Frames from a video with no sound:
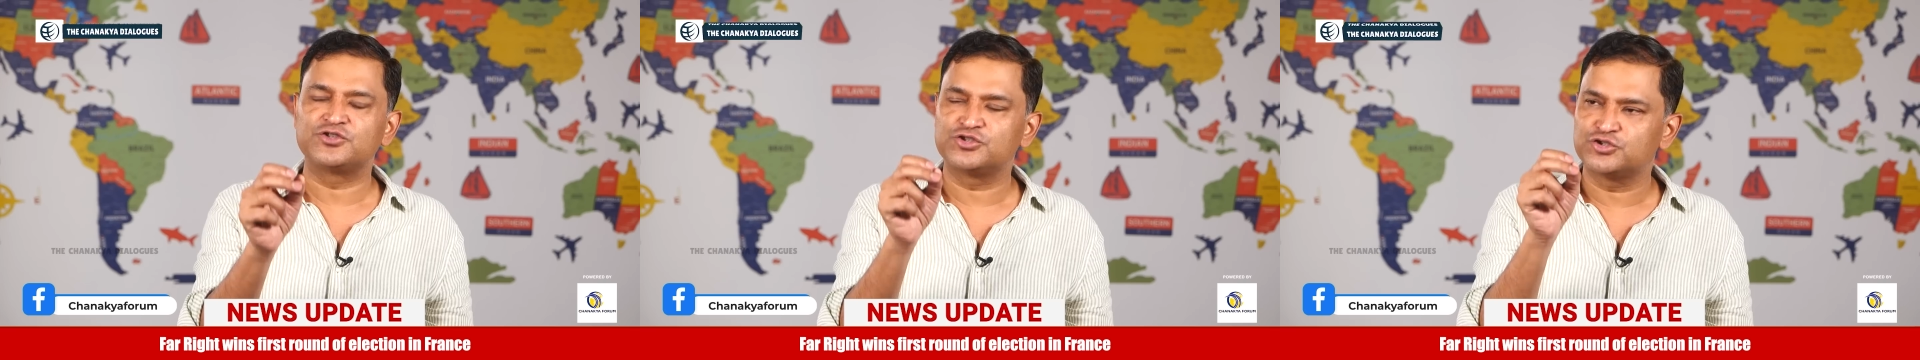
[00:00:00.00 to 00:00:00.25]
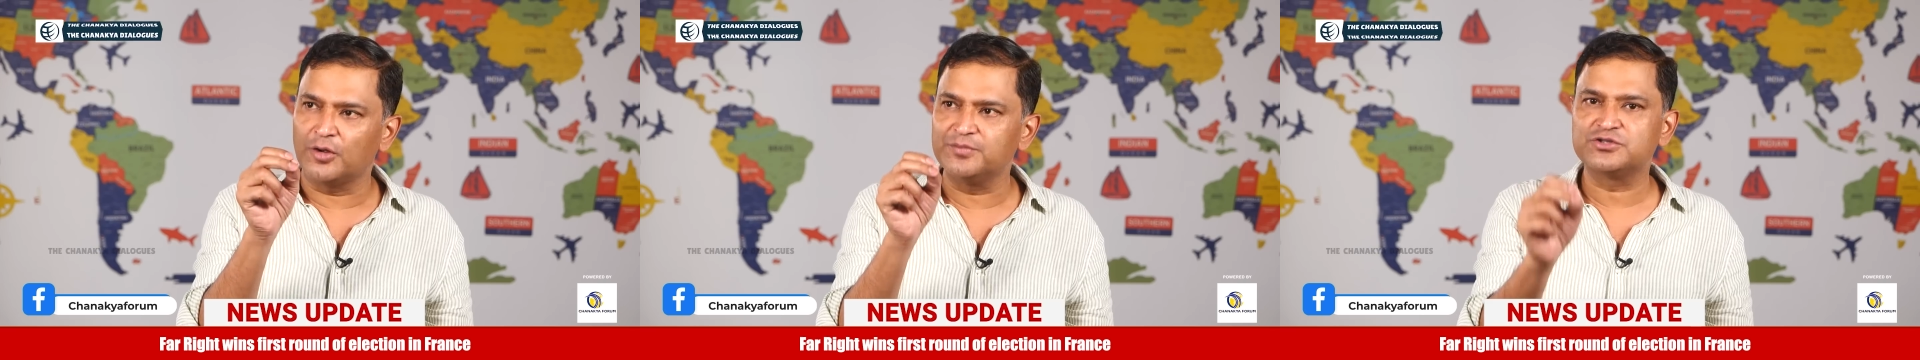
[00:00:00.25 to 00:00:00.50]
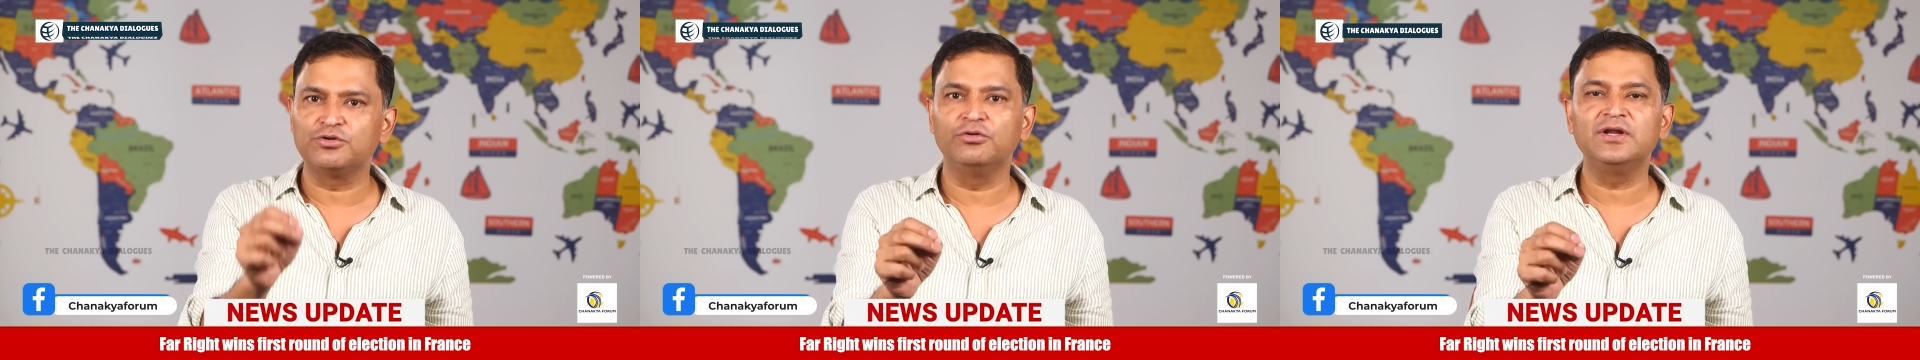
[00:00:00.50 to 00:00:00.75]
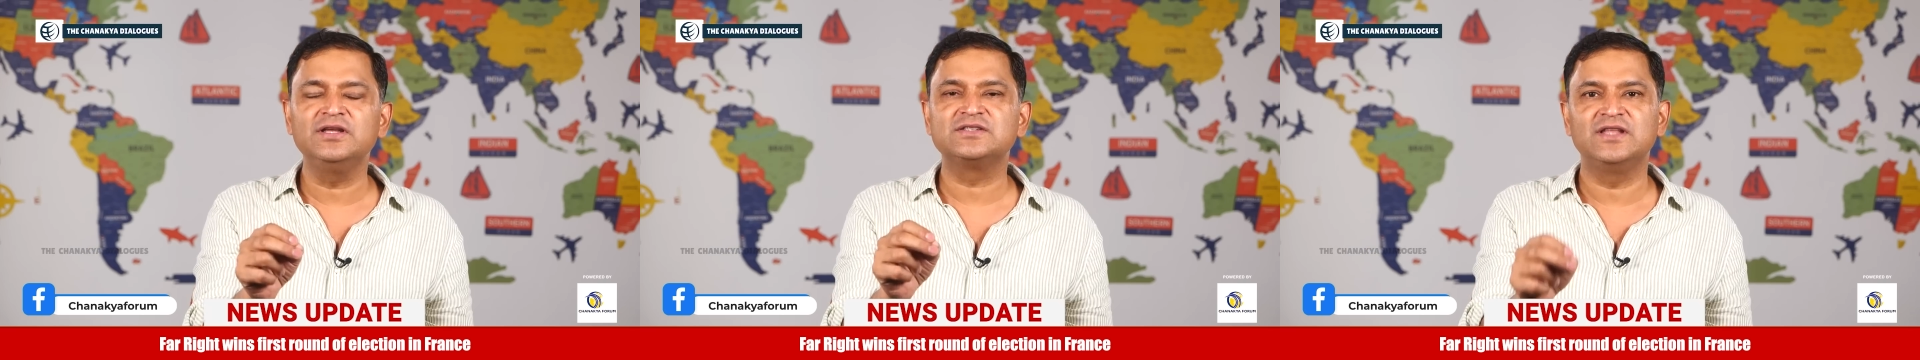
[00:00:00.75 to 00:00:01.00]
sob
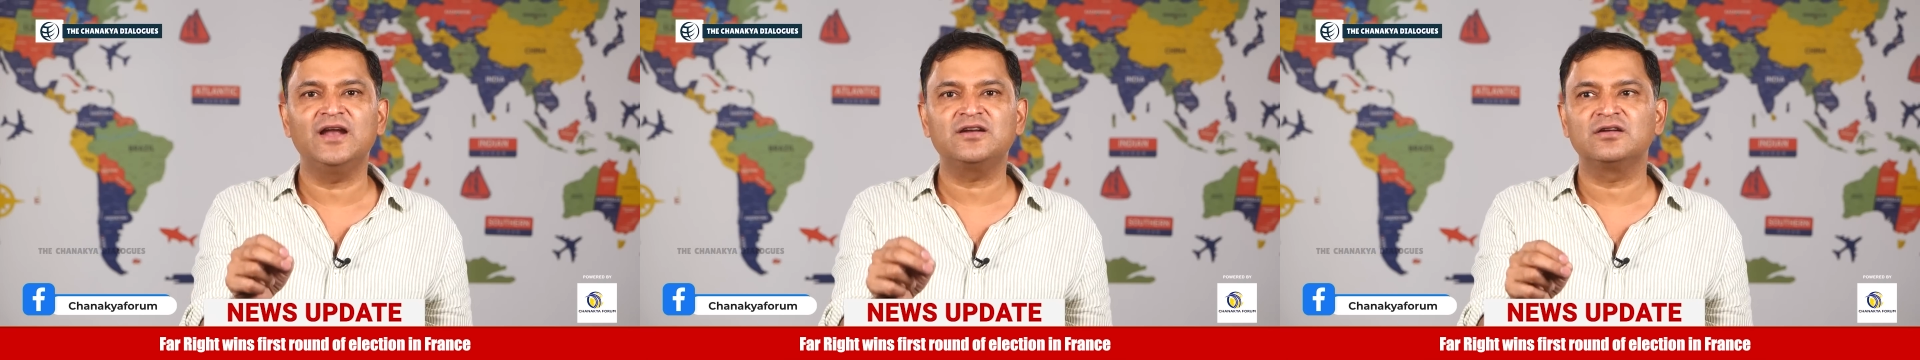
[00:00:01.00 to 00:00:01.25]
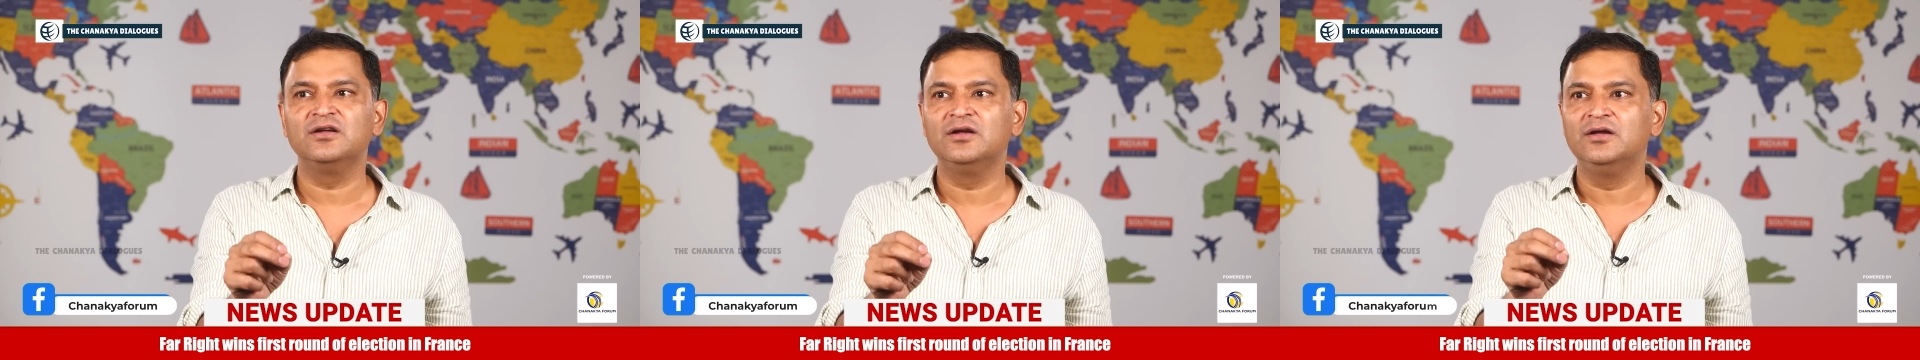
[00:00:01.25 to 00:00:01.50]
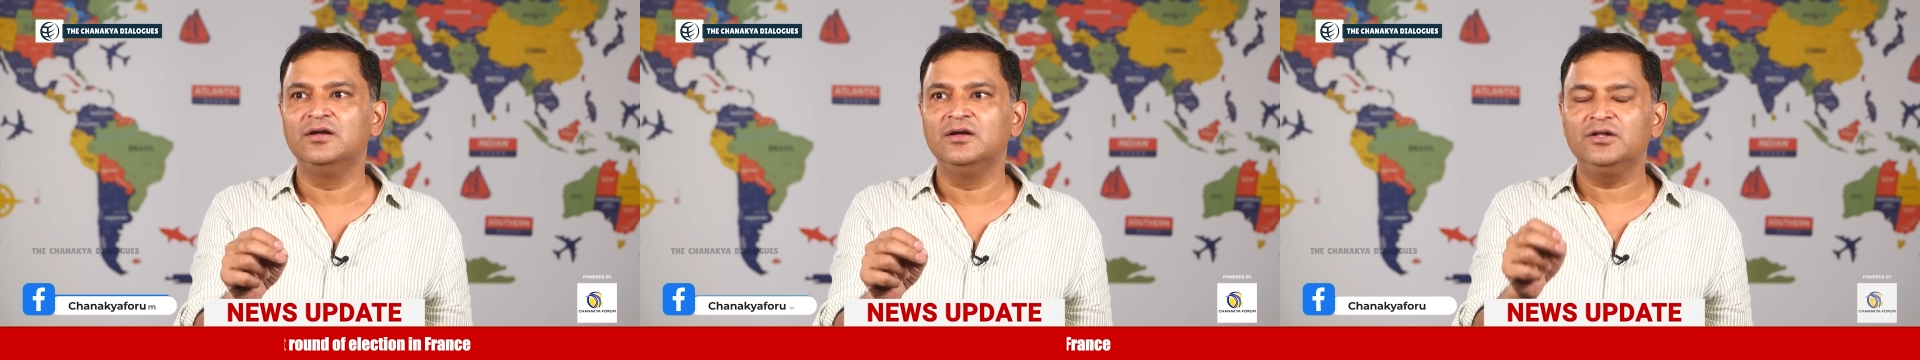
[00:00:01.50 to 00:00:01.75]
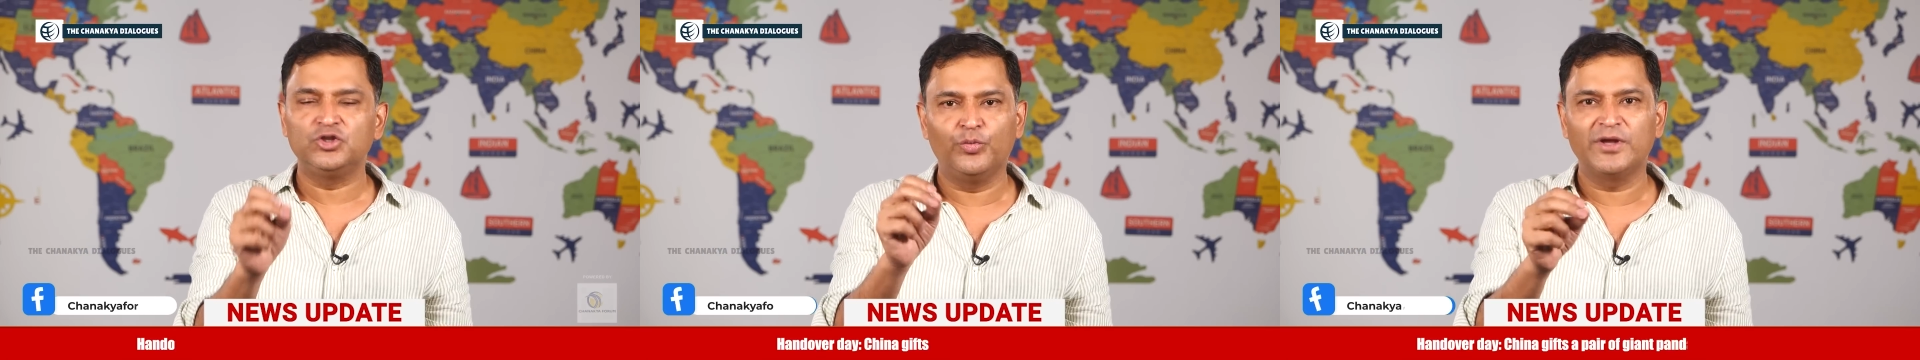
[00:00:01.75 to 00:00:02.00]
stories that
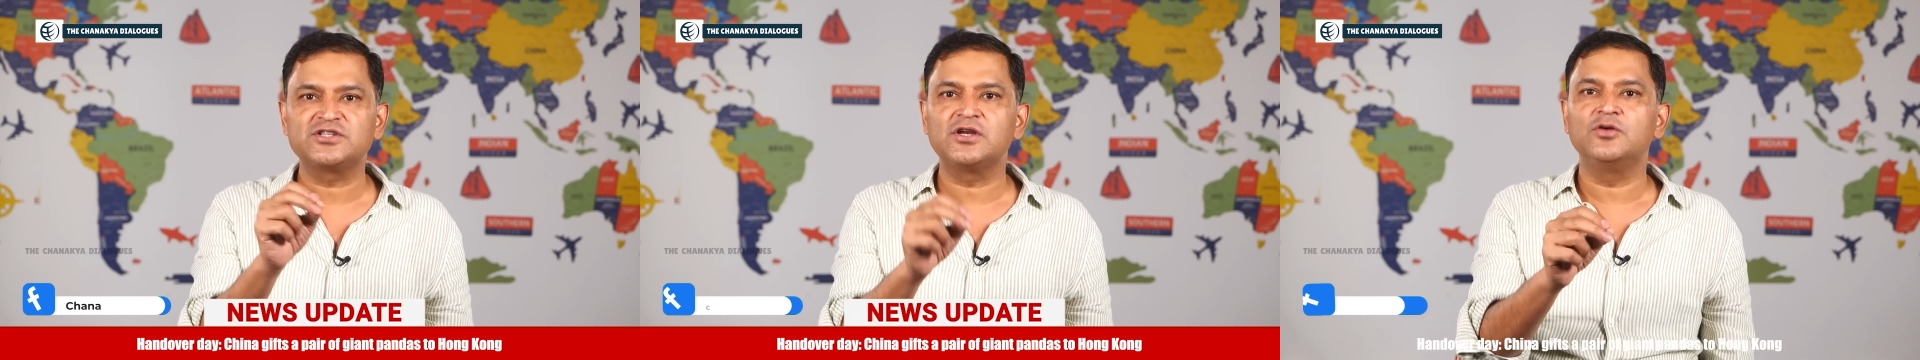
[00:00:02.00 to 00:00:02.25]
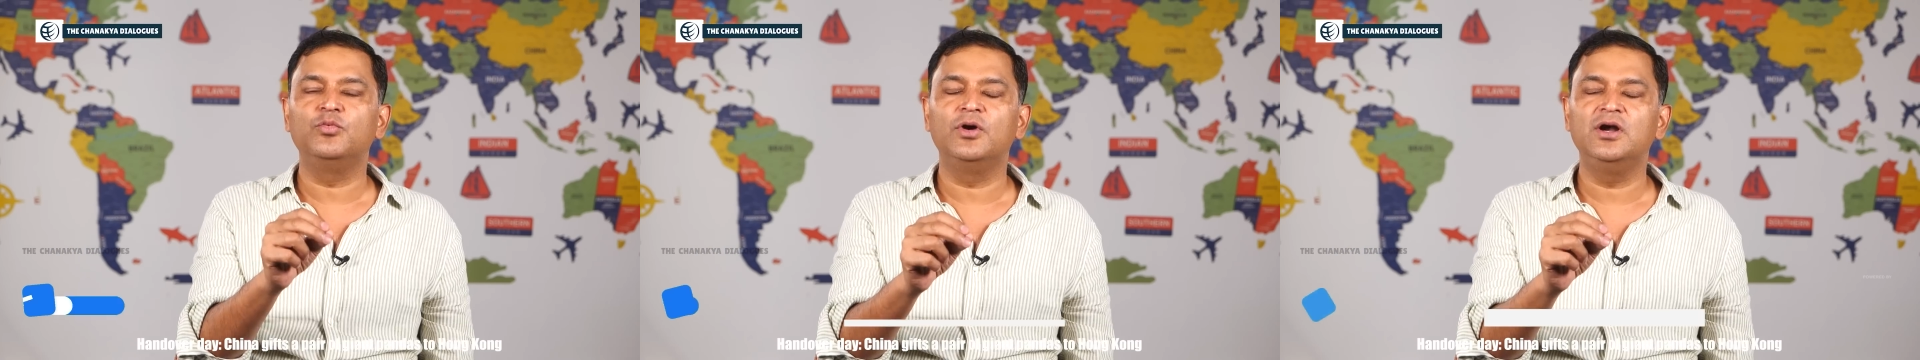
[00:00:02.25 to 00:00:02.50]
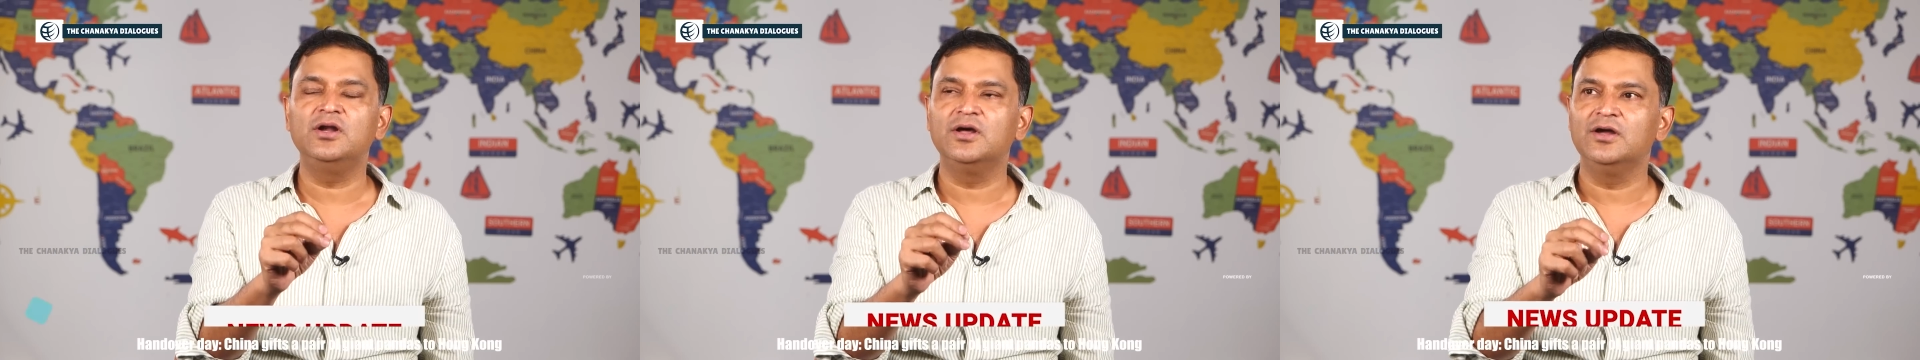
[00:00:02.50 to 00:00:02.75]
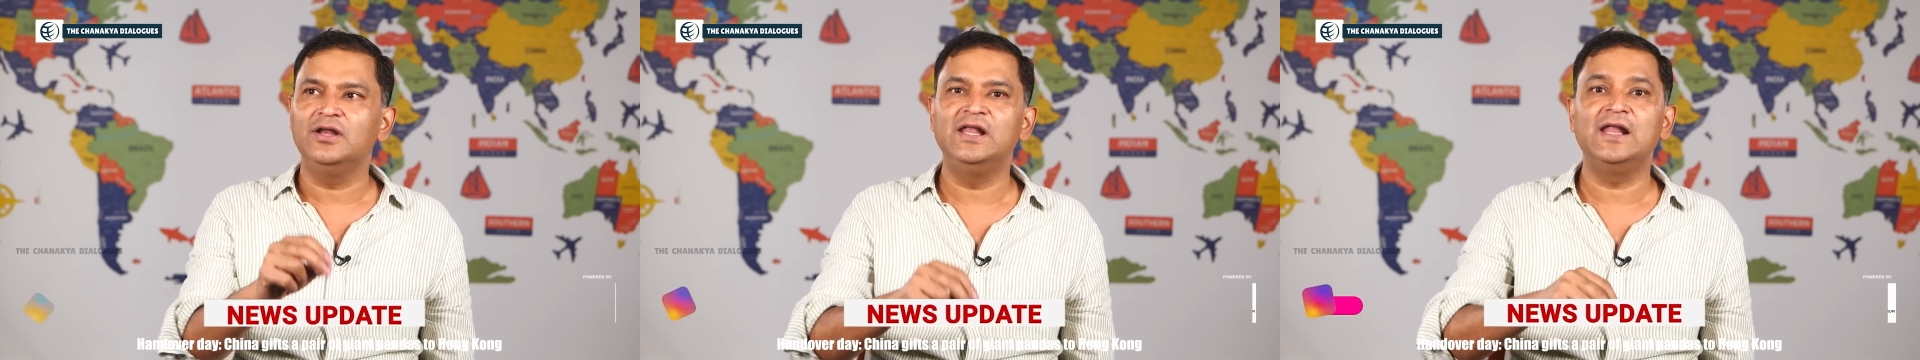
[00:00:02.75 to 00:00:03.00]
the Western world
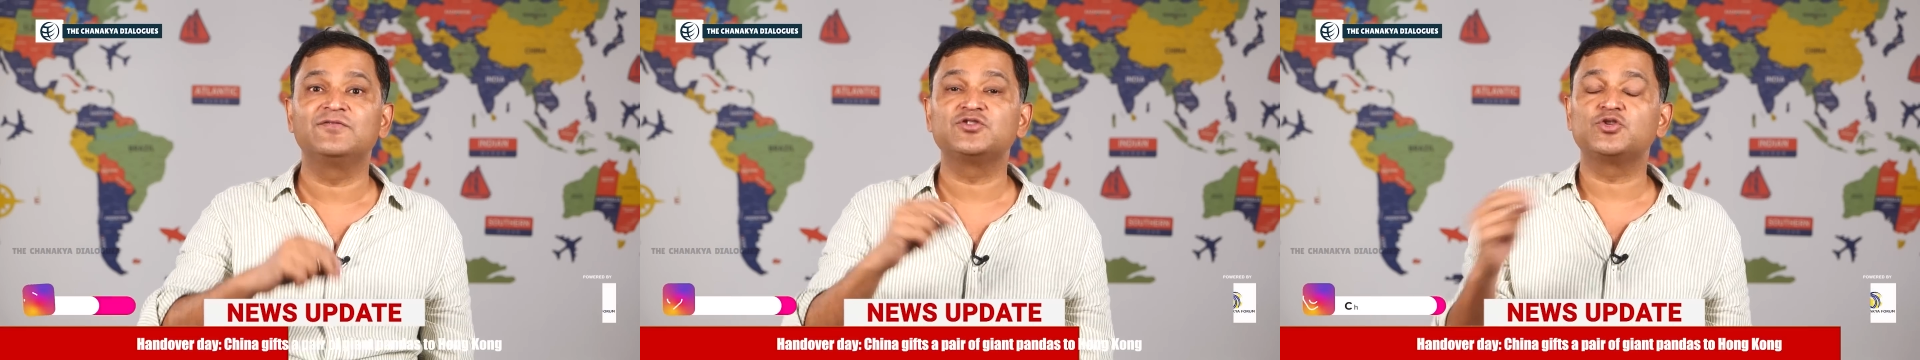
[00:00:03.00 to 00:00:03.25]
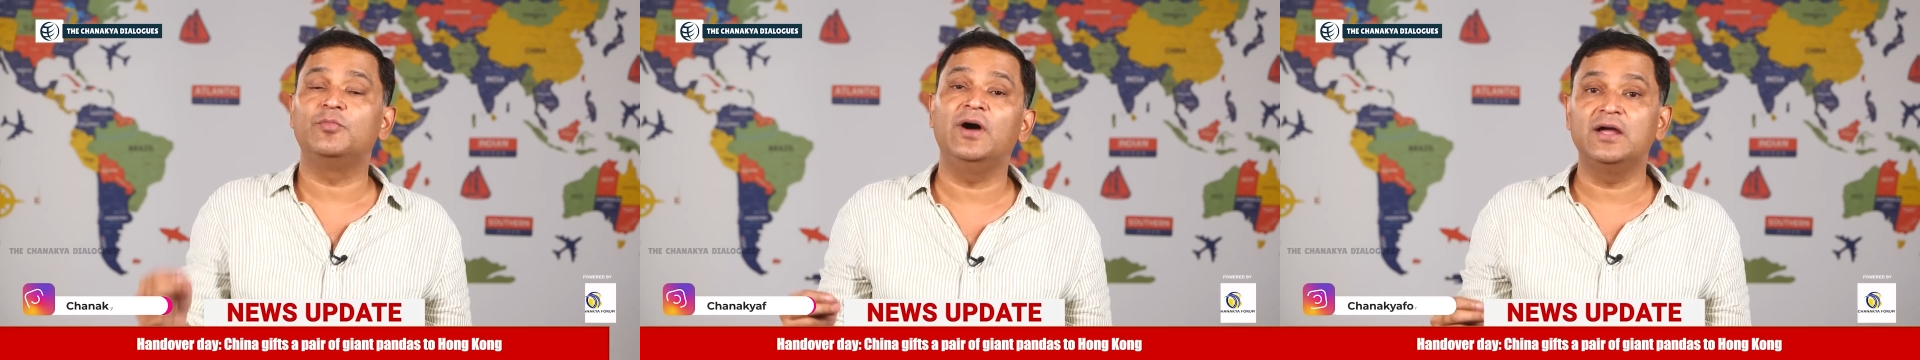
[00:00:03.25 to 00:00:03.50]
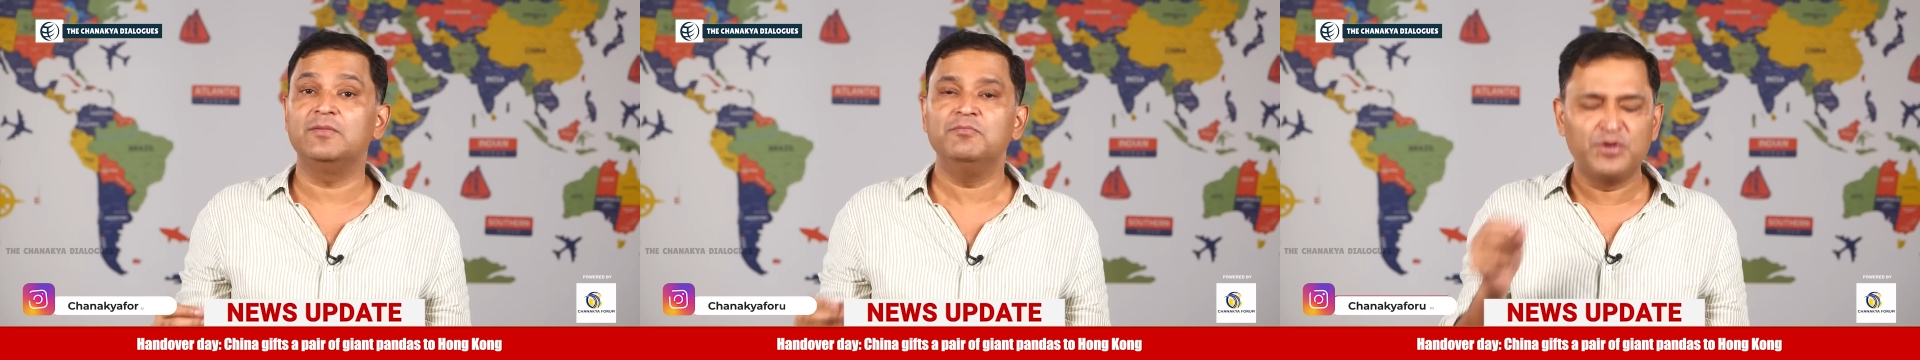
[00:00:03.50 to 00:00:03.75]
loves to buy,